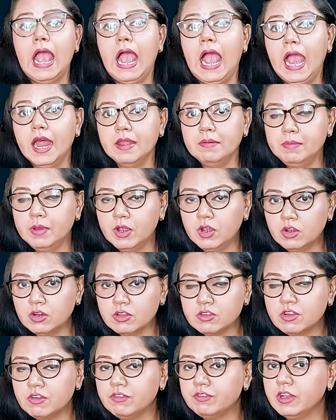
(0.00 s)
And
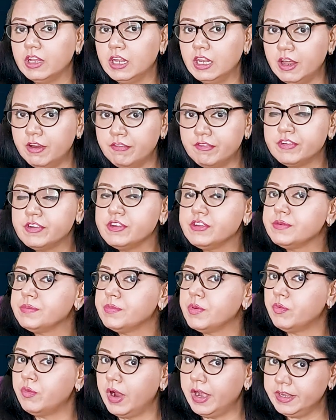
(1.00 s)
because of the leverage
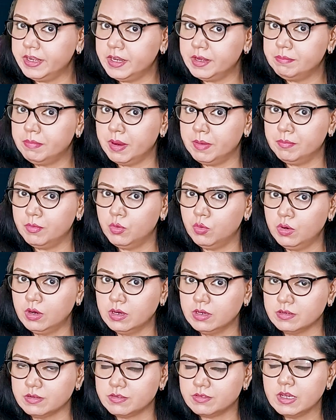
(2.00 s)
provided by
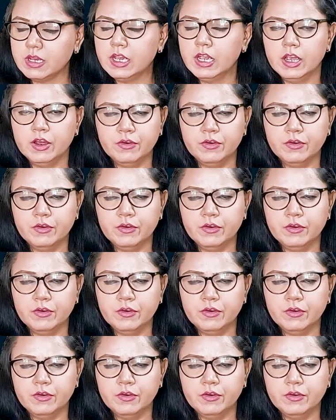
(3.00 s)
brokers,